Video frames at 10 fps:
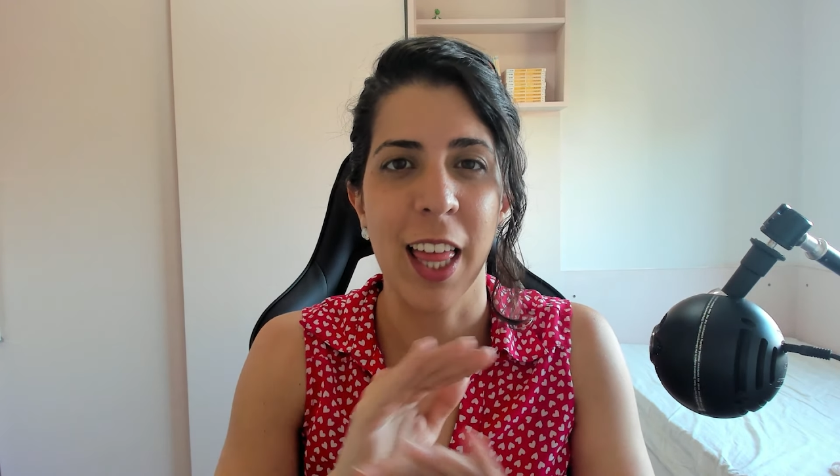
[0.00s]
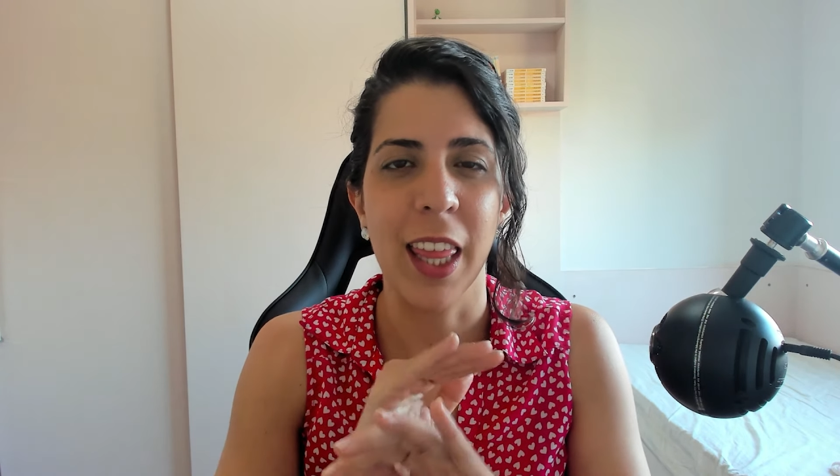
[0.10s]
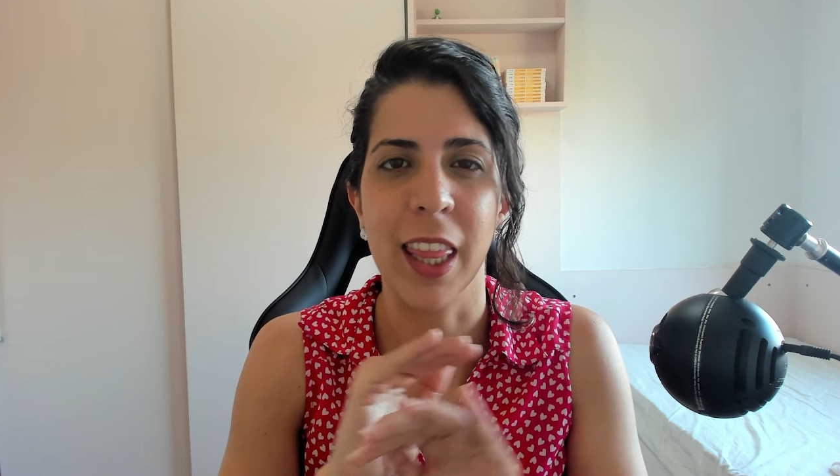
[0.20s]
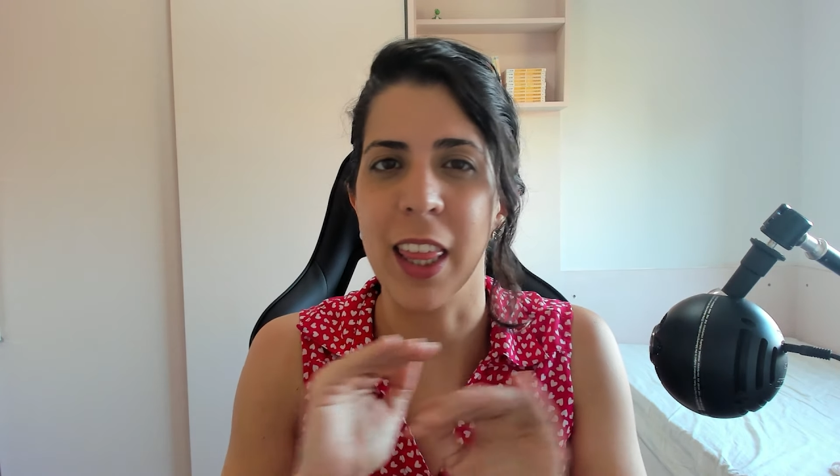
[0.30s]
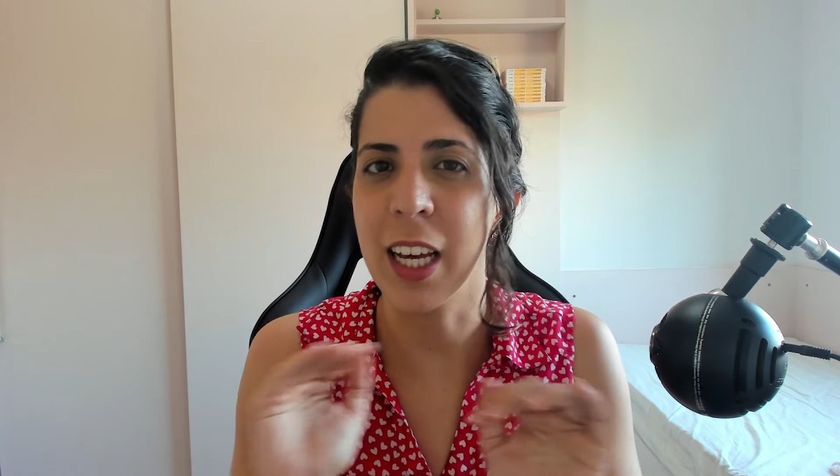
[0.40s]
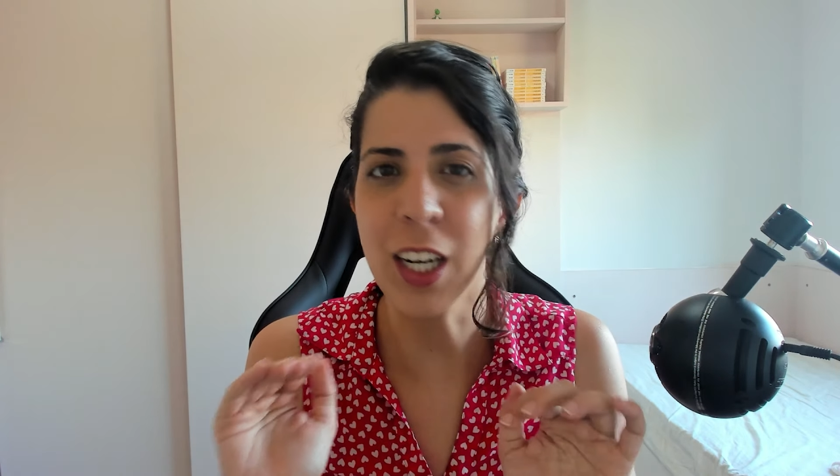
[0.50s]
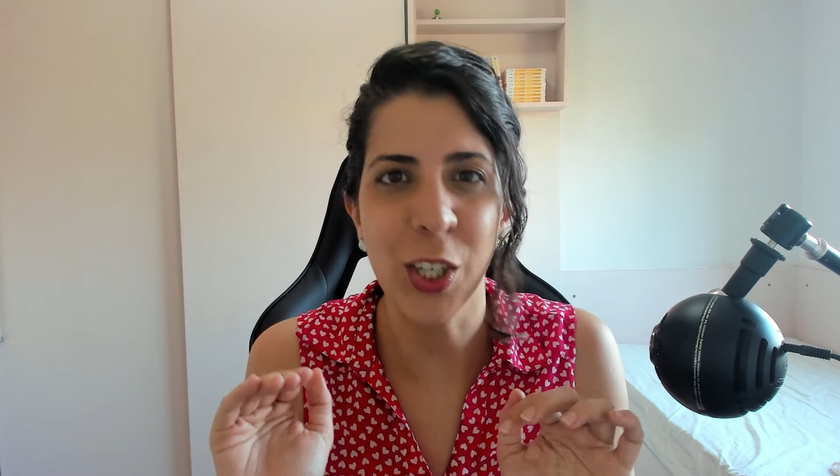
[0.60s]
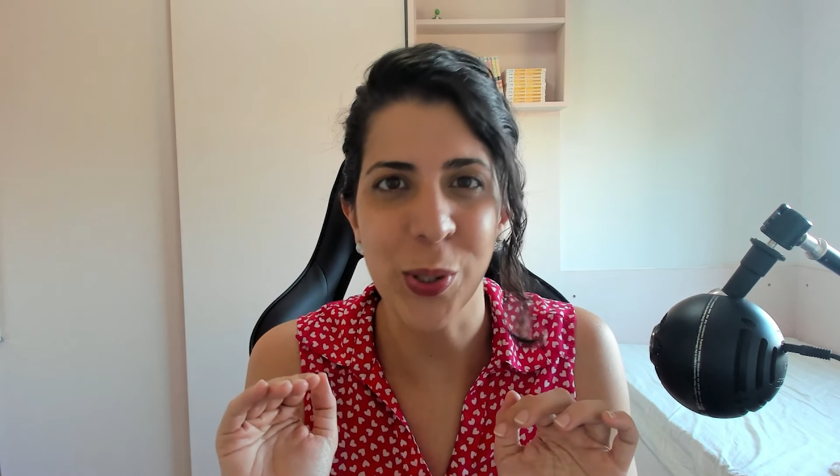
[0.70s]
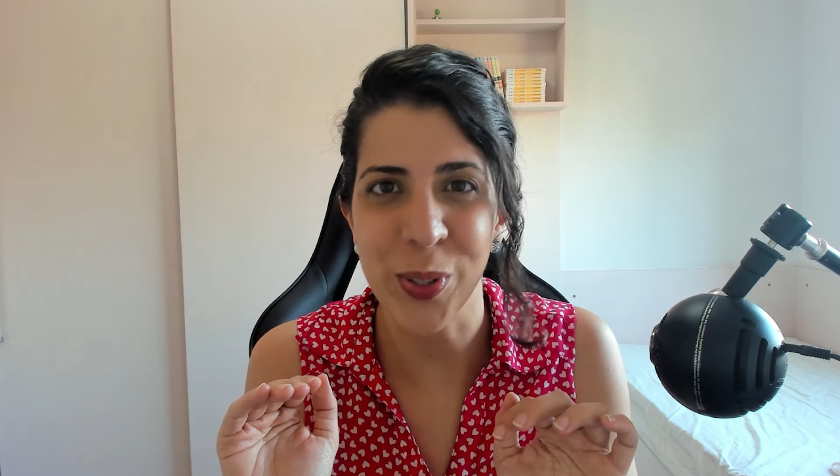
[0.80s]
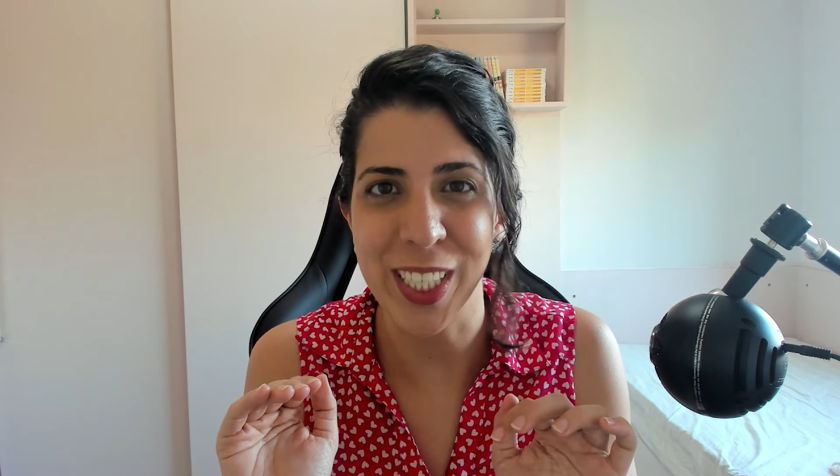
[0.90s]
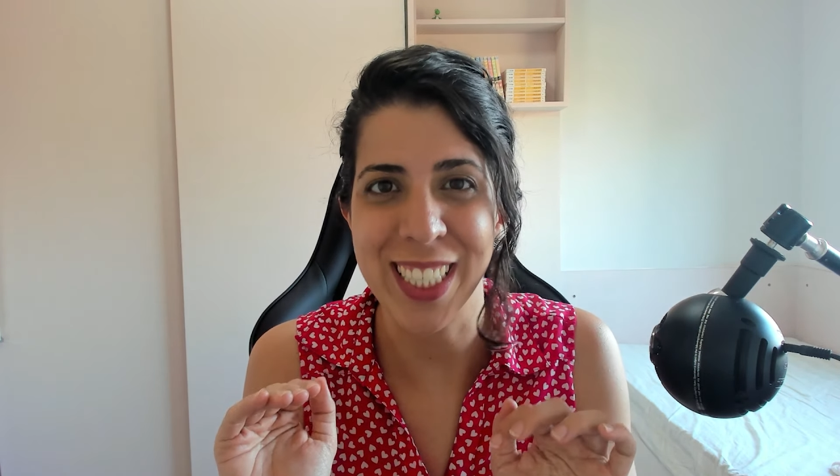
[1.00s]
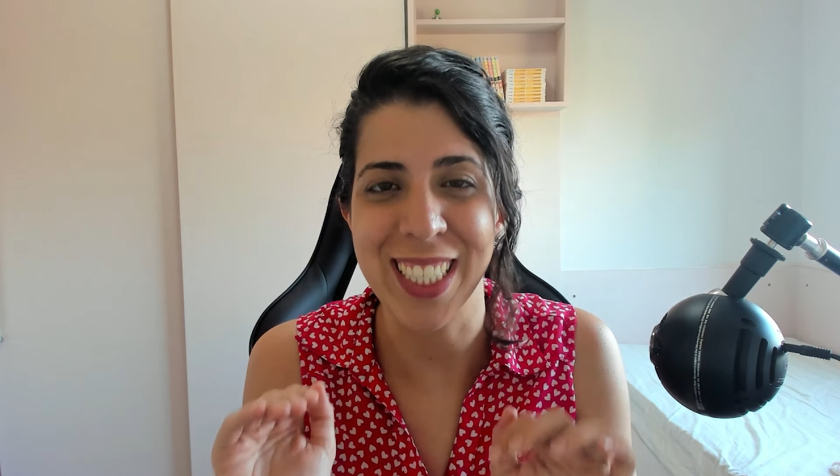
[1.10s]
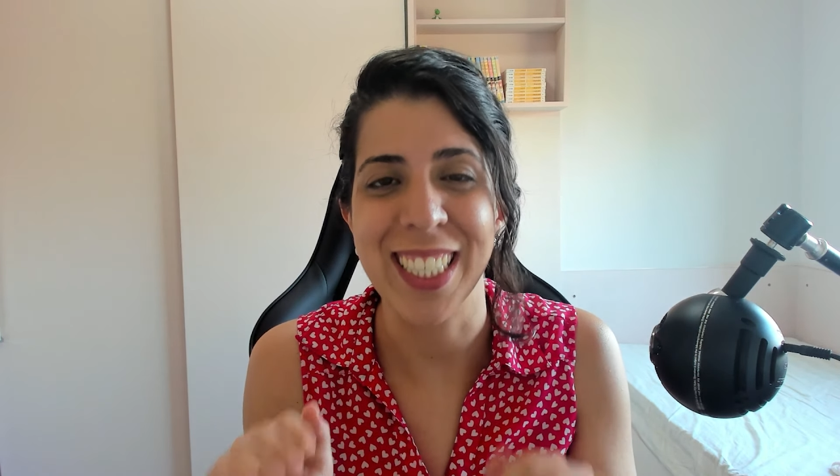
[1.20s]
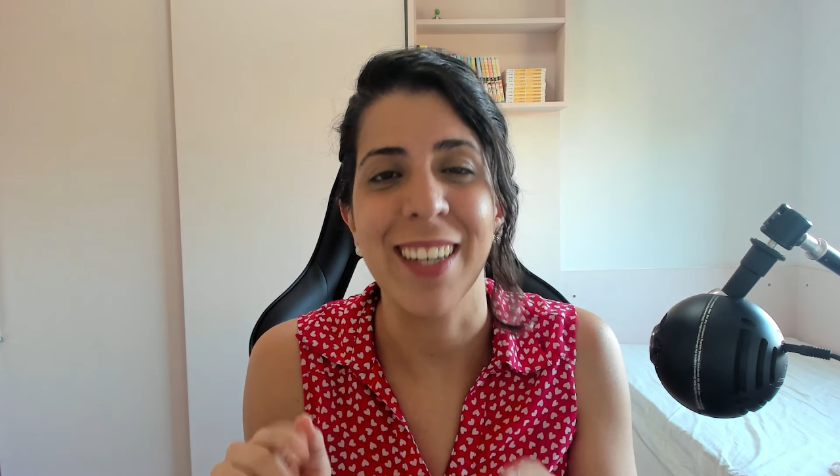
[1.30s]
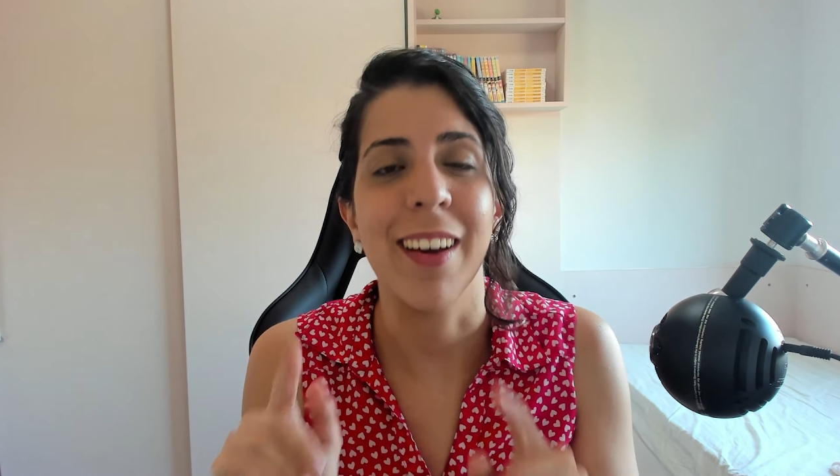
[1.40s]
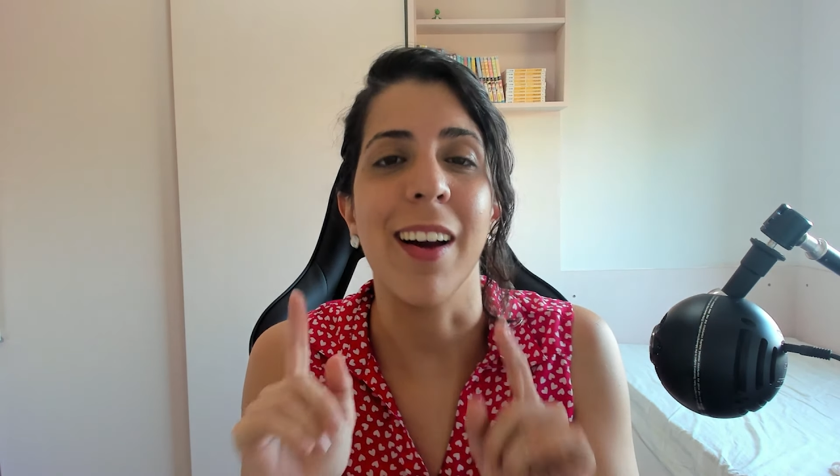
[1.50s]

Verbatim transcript: the coolest